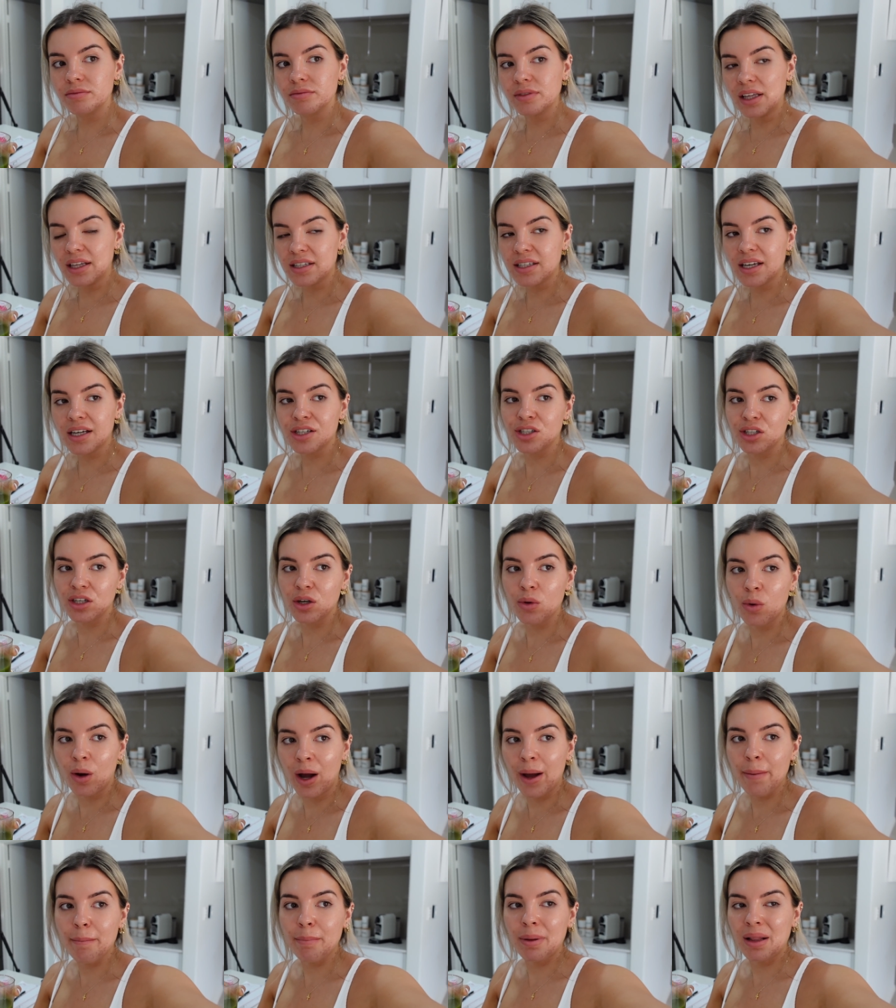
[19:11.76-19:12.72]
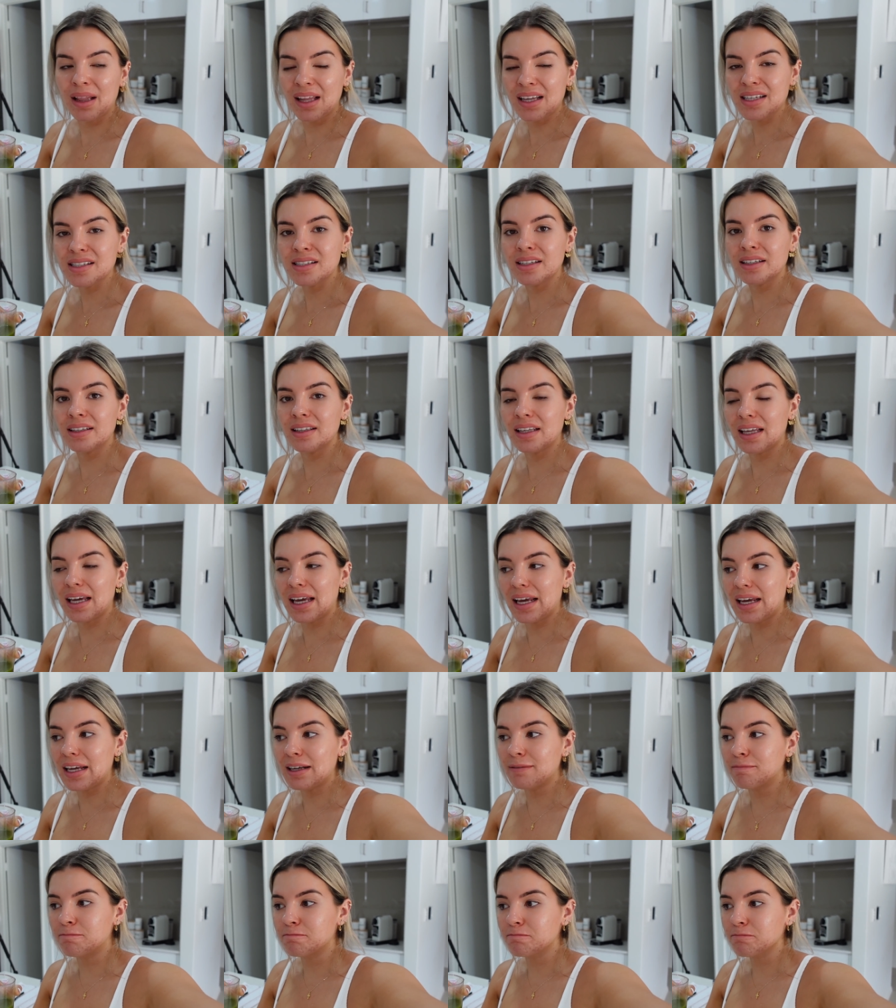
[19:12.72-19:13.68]
That's actually quite
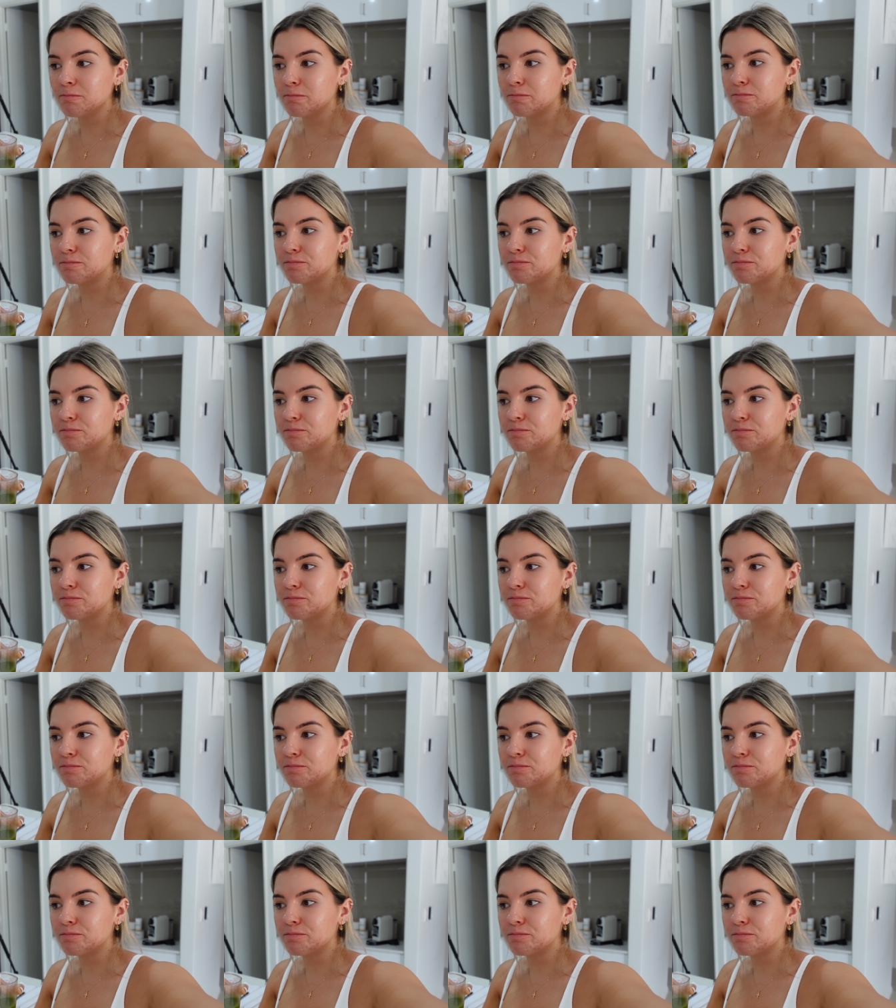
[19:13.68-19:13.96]
pleasantly